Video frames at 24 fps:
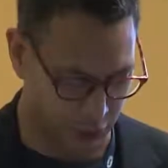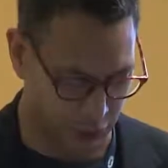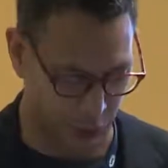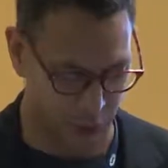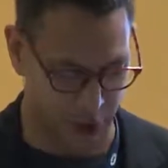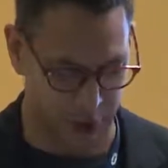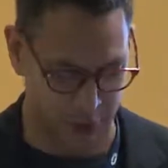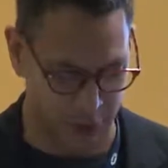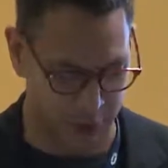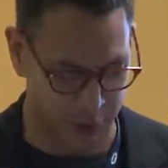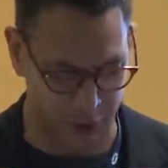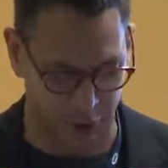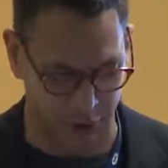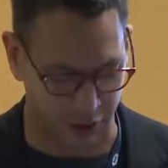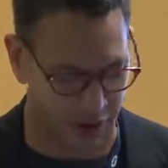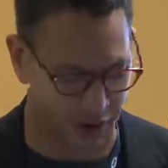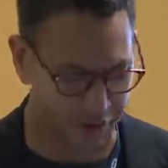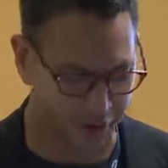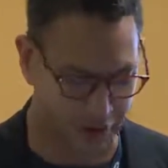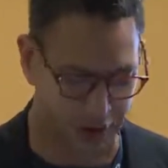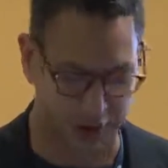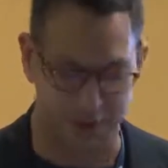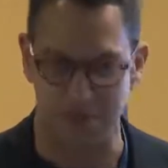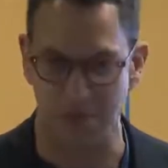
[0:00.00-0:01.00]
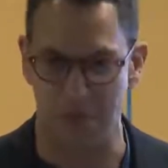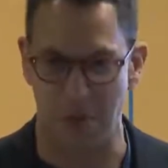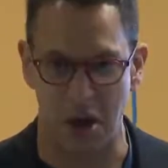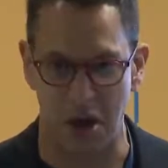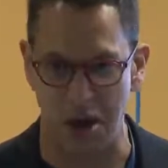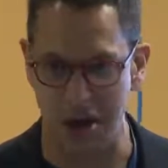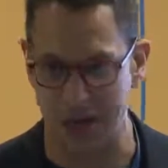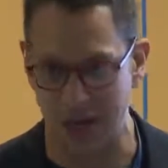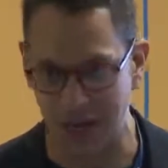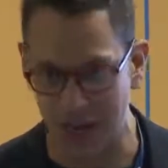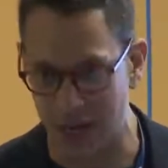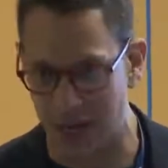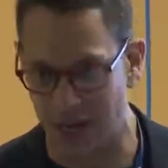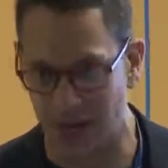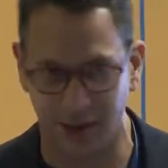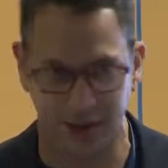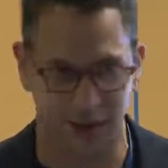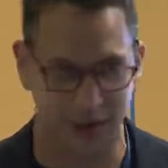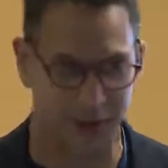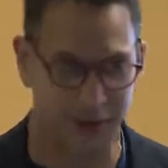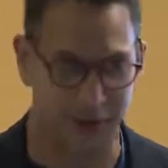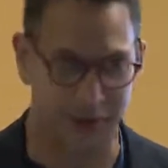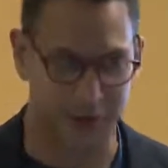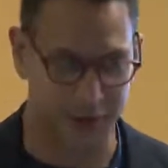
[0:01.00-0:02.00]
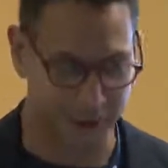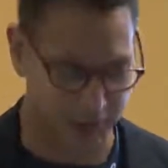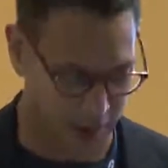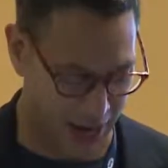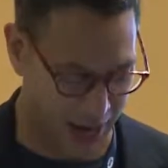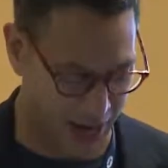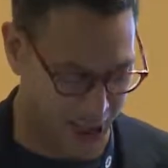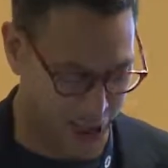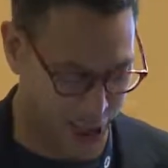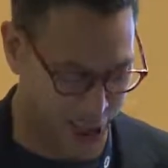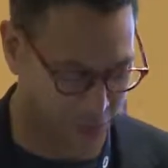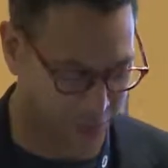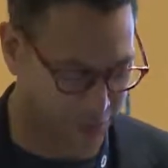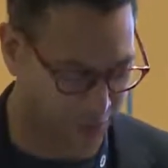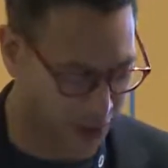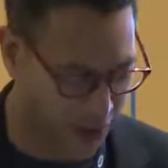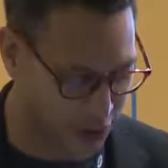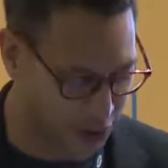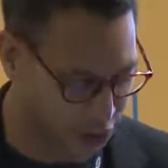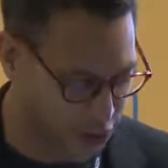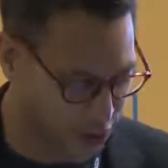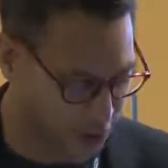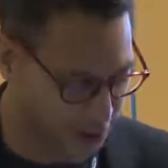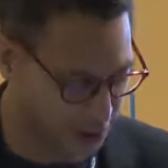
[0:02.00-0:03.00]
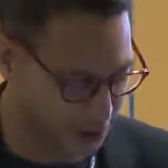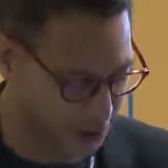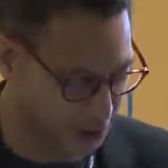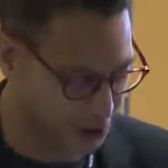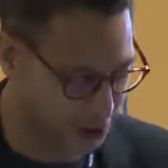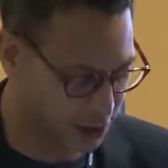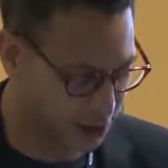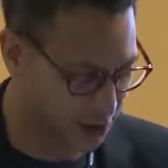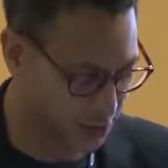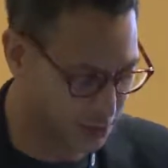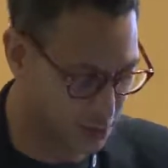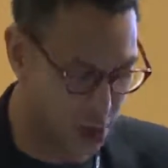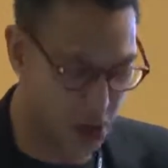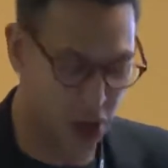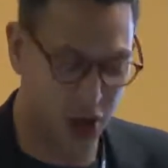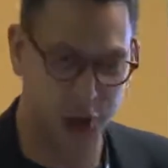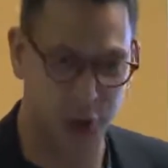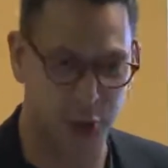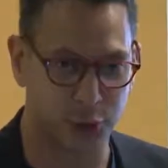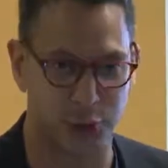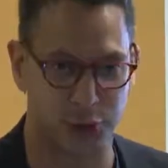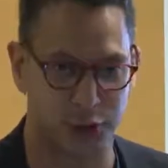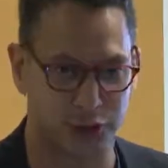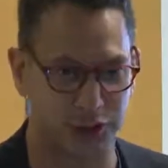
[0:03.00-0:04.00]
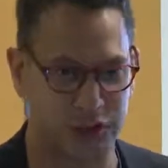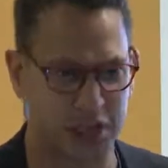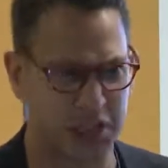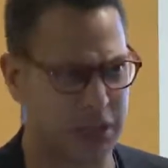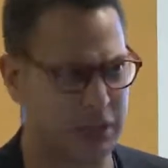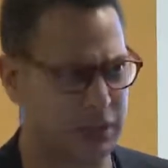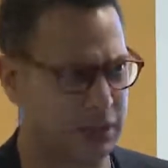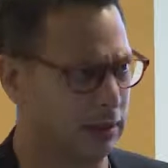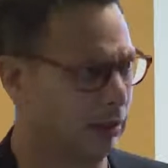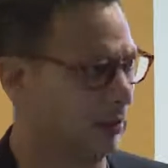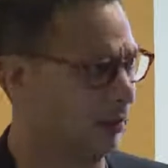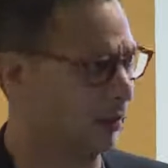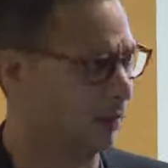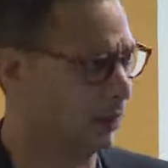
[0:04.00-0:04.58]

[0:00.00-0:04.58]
cryptographic mining and hash functions and Merkle trees